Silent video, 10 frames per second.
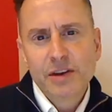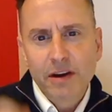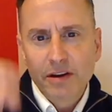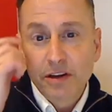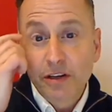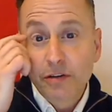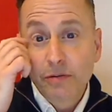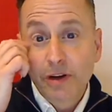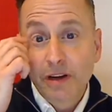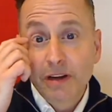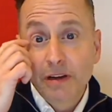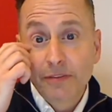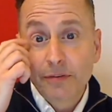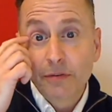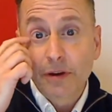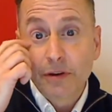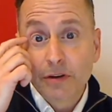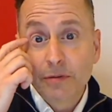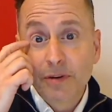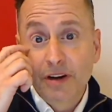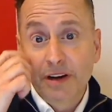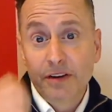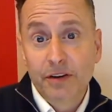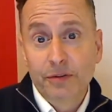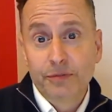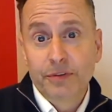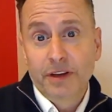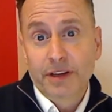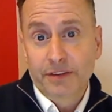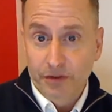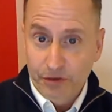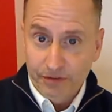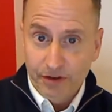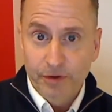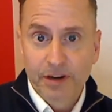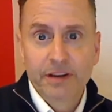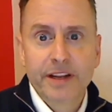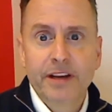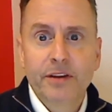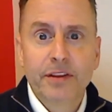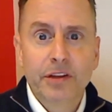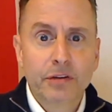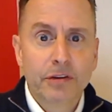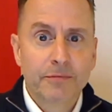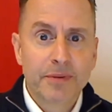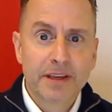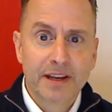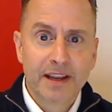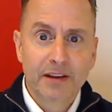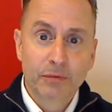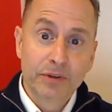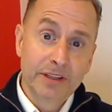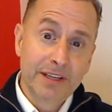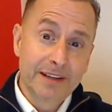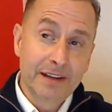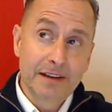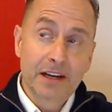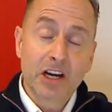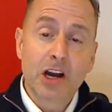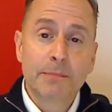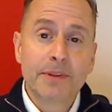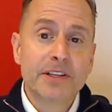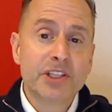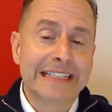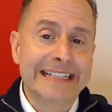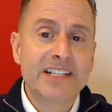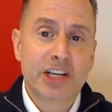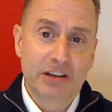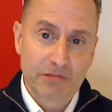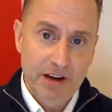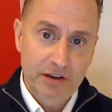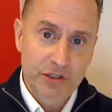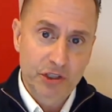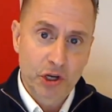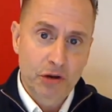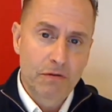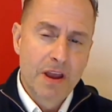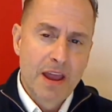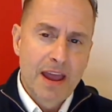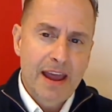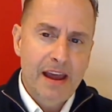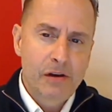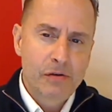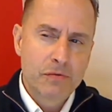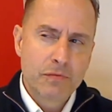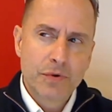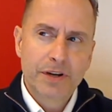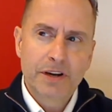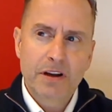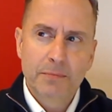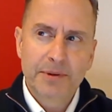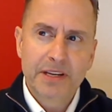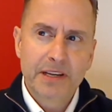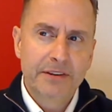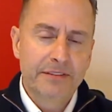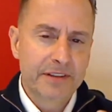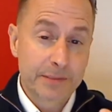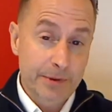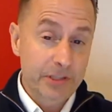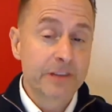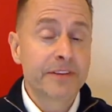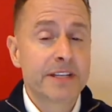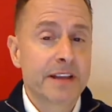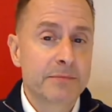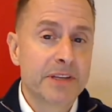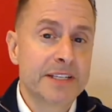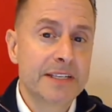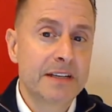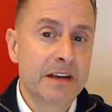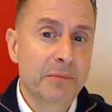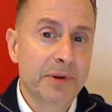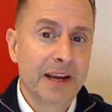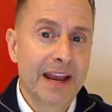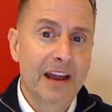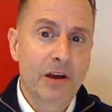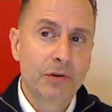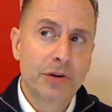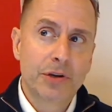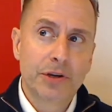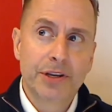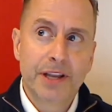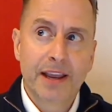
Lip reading: Erika, you throughout your career, I know you very well, and I know that you have been a really accomplished lead generator. So how would a company, especially if it's not a B2C company, how could